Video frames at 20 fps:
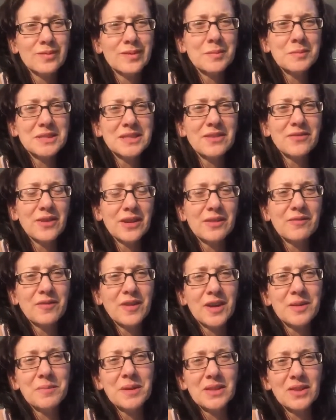let me see if I can
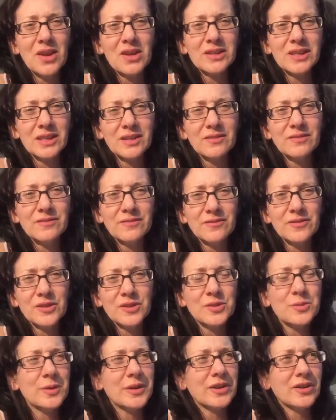find my login for
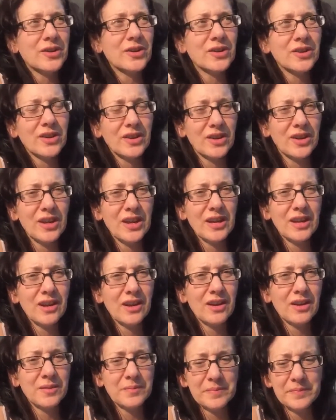Twitter,
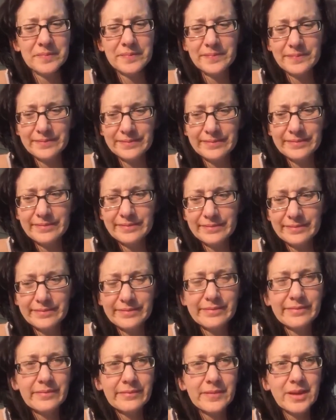and uh,
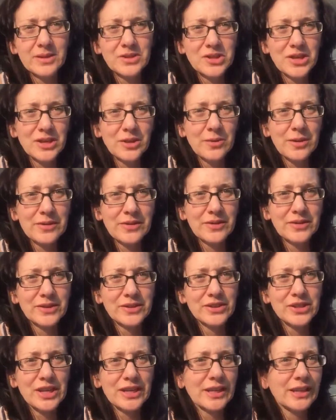I'll try to go out there
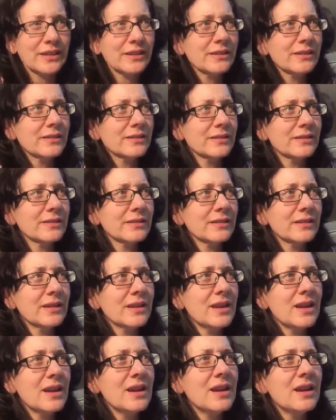and check it.
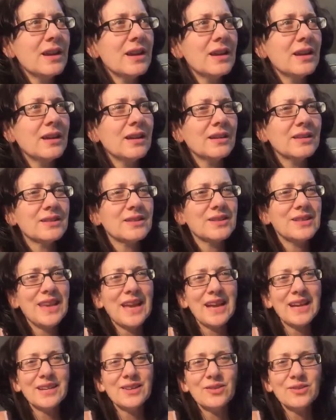So,
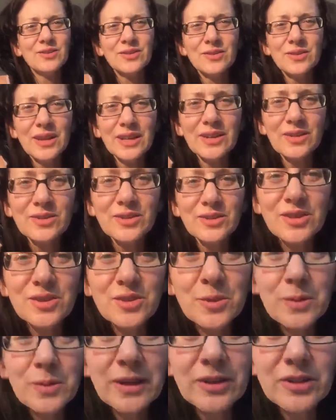yeah, I don't I don't do
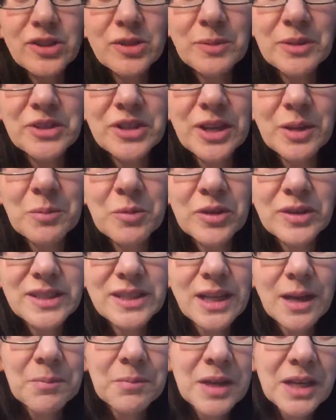Twitter too much anymore. It
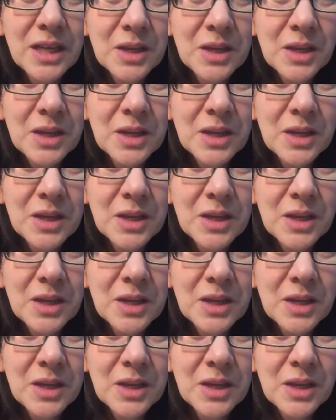stopped